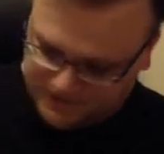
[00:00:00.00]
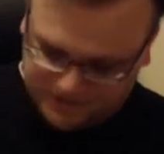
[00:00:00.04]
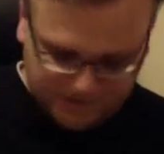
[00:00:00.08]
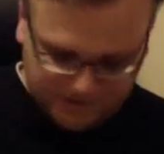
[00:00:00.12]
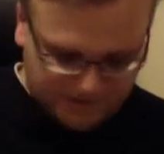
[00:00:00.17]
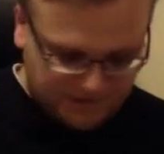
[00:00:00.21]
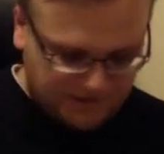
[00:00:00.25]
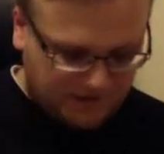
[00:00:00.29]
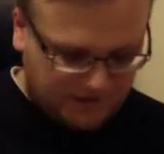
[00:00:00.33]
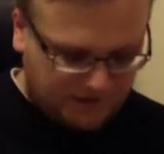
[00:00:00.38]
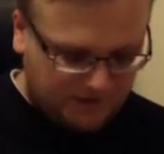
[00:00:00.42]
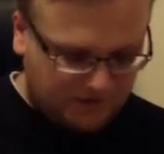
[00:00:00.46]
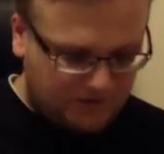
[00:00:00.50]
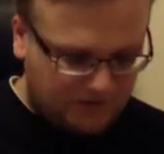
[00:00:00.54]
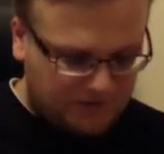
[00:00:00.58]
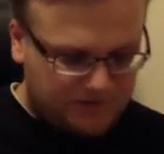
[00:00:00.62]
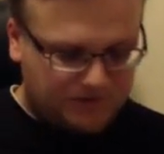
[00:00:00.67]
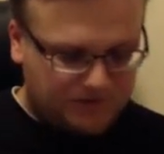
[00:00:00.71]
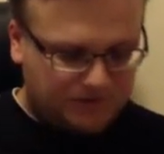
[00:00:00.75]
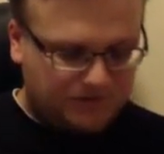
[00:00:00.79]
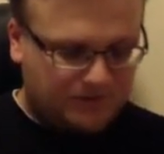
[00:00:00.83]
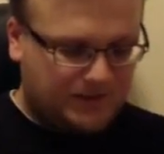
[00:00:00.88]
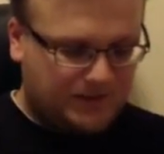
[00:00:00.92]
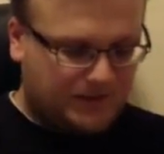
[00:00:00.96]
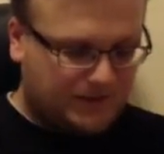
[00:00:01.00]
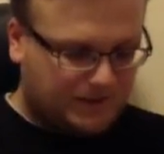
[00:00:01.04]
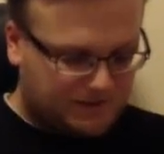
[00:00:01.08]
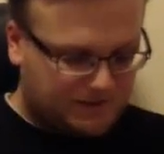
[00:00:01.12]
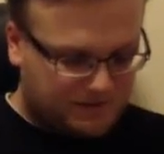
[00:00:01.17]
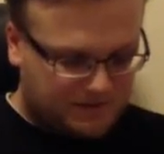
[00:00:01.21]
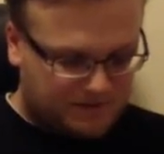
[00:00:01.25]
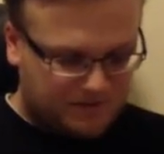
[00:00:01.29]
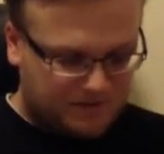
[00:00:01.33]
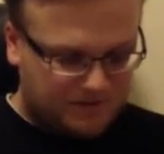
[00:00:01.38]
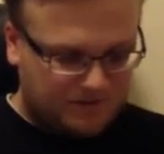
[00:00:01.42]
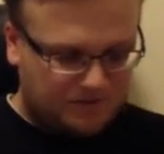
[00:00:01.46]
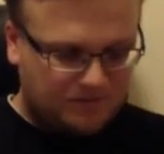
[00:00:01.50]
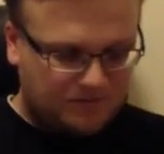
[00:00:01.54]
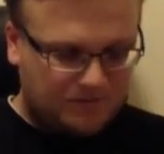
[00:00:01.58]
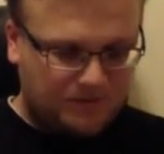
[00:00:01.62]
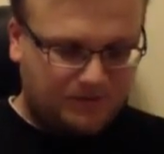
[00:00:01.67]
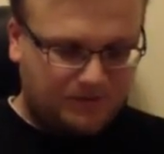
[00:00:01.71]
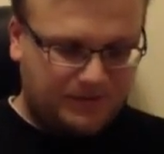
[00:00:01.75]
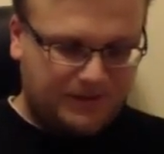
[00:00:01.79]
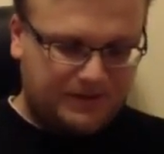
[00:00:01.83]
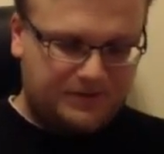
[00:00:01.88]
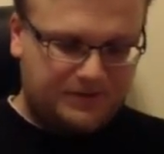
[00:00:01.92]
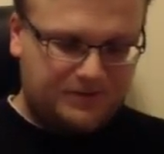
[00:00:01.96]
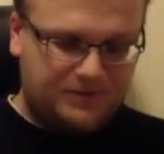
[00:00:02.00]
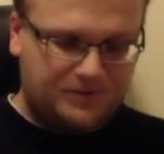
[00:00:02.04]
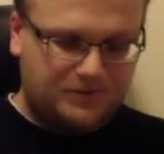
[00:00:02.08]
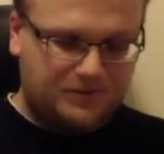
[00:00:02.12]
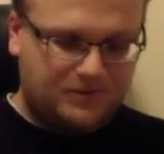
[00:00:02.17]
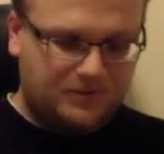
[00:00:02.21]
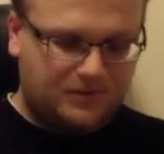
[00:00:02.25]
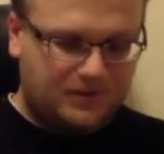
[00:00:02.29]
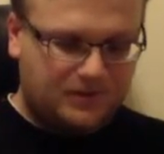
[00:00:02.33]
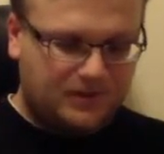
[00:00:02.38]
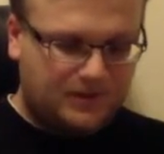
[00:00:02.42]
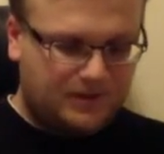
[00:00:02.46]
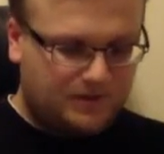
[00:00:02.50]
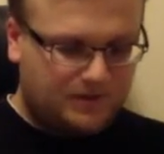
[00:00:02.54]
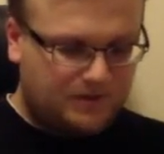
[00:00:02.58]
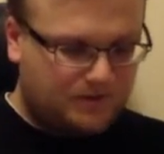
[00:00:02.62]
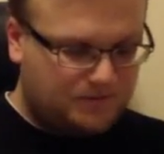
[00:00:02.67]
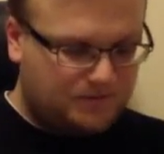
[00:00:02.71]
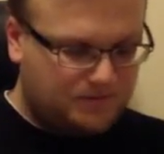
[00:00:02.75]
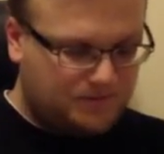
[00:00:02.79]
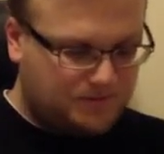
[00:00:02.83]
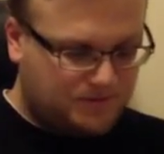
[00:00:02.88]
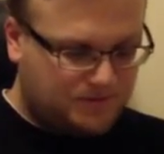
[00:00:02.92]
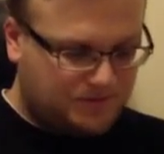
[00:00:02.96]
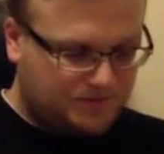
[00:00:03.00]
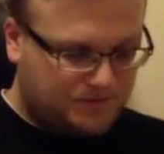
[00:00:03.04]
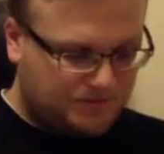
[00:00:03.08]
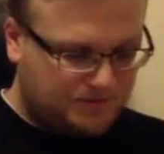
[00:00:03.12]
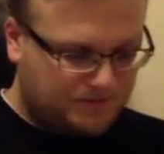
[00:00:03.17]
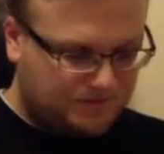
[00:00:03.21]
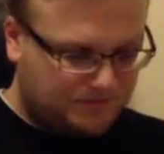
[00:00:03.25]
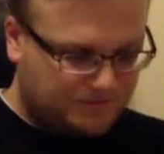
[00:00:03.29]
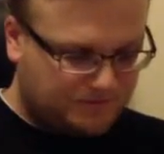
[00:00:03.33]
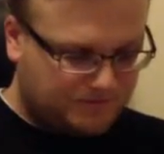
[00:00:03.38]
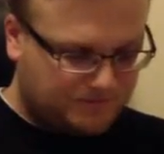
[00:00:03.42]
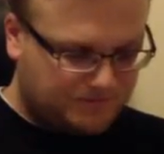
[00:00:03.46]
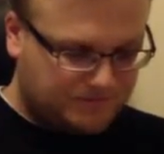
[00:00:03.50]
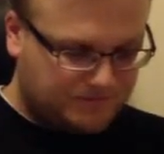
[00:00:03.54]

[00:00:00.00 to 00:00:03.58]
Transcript: Uh, I also got some retro clones,